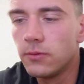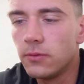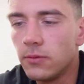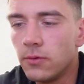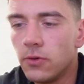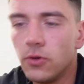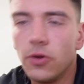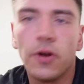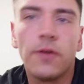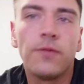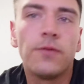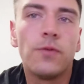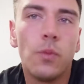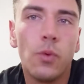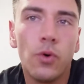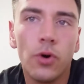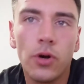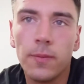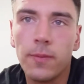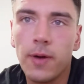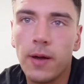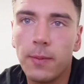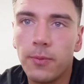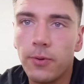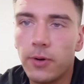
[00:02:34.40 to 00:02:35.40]
not have to worry
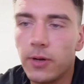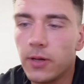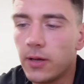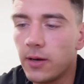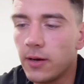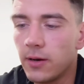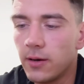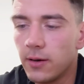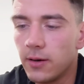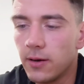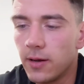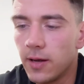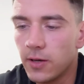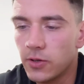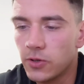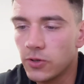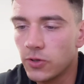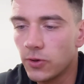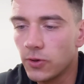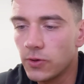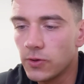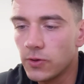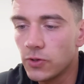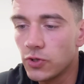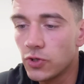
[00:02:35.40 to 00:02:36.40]
about putting in an extra
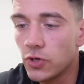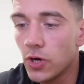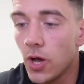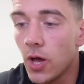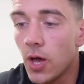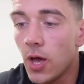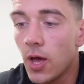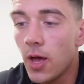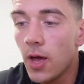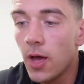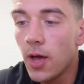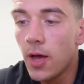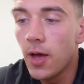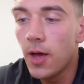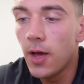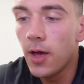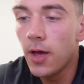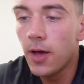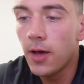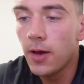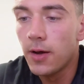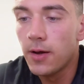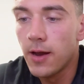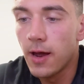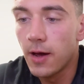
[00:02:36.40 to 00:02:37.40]
dosage.
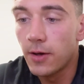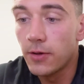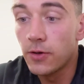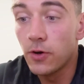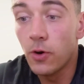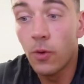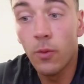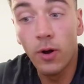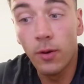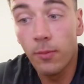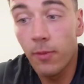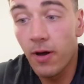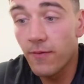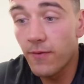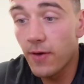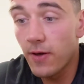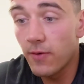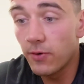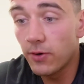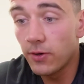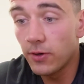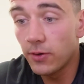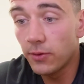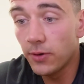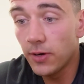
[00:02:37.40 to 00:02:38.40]
Now, you got one of my
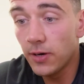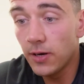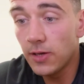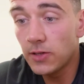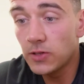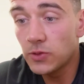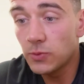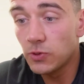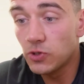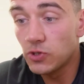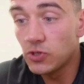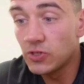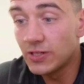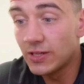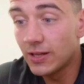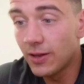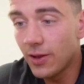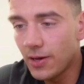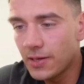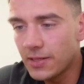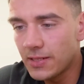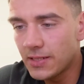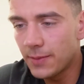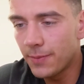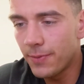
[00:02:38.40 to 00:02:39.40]
favorite ingredients, which is
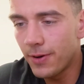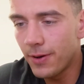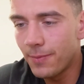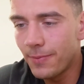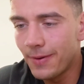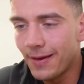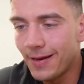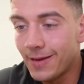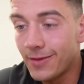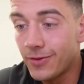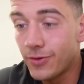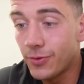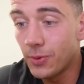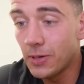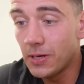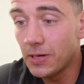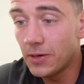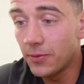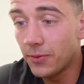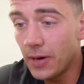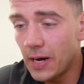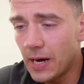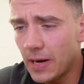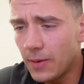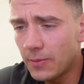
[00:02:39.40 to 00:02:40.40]
Glycerpump at 3
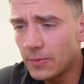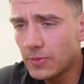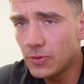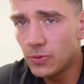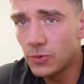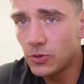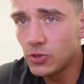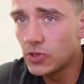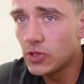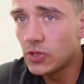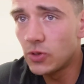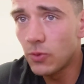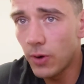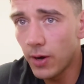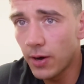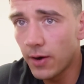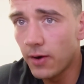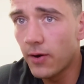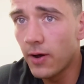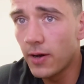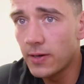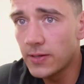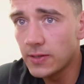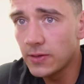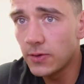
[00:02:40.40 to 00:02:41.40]
grams, which is quite a
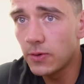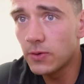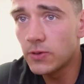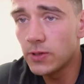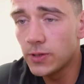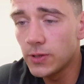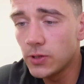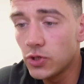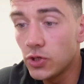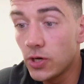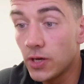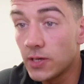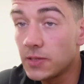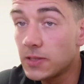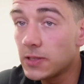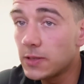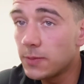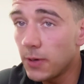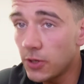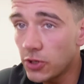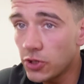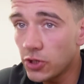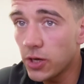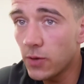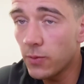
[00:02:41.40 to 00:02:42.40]
nice dosage,
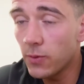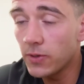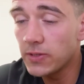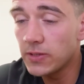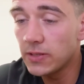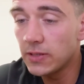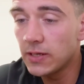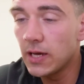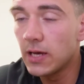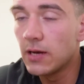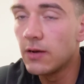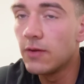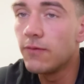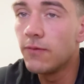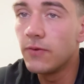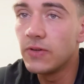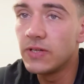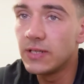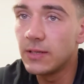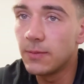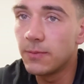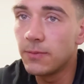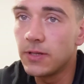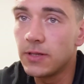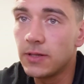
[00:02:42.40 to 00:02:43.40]
especially, once again, for
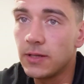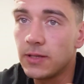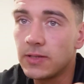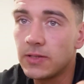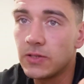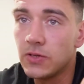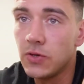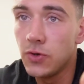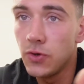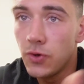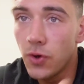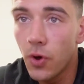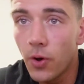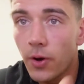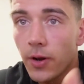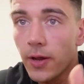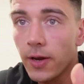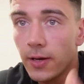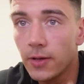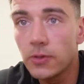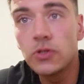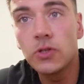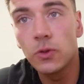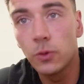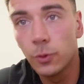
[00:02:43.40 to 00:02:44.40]
something that's not an
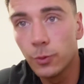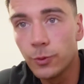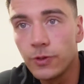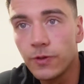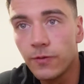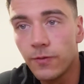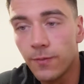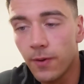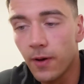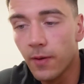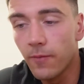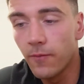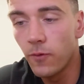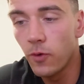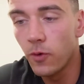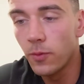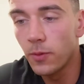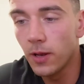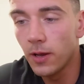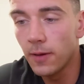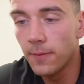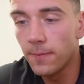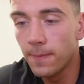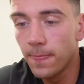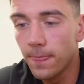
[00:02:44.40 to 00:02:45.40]
exclusive pump
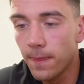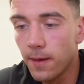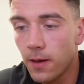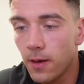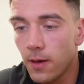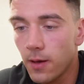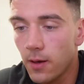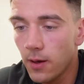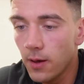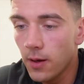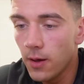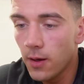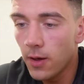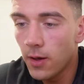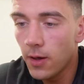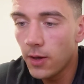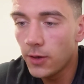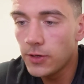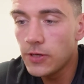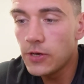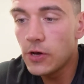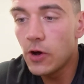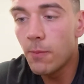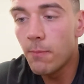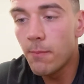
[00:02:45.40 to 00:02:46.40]
formula.
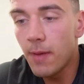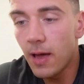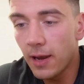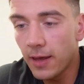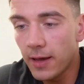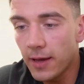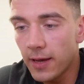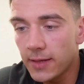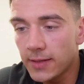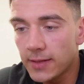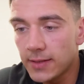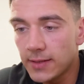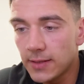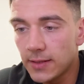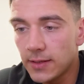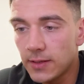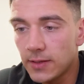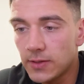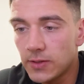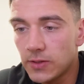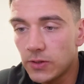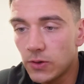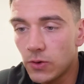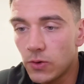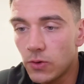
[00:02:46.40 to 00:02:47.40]
You got Malic Acid.
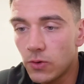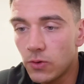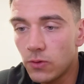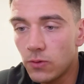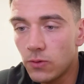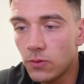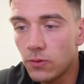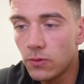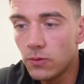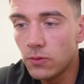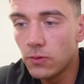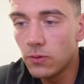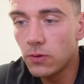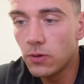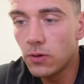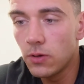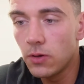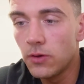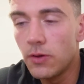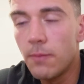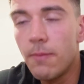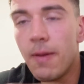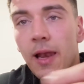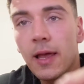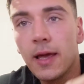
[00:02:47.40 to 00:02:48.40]
So
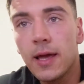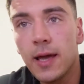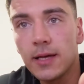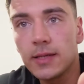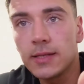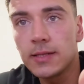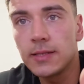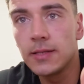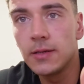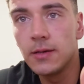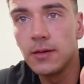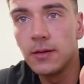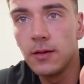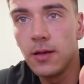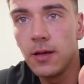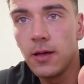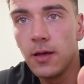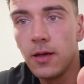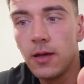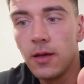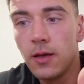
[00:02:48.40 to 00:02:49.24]
the Malic Acid